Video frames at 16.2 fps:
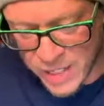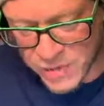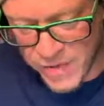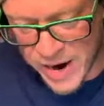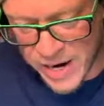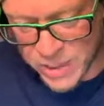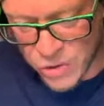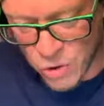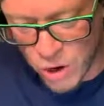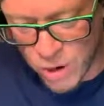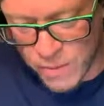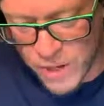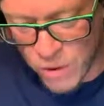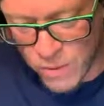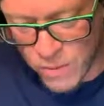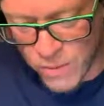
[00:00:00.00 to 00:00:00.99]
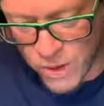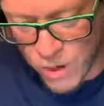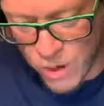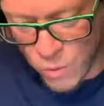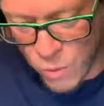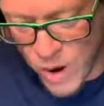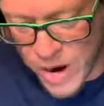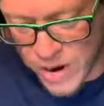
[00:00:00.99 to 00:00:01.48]
vast army a
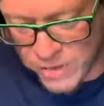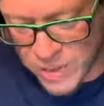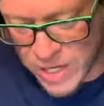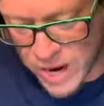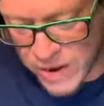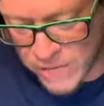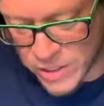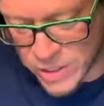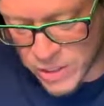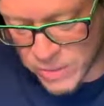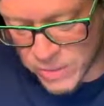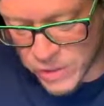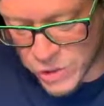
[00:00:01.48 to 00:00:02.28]
way of saving some of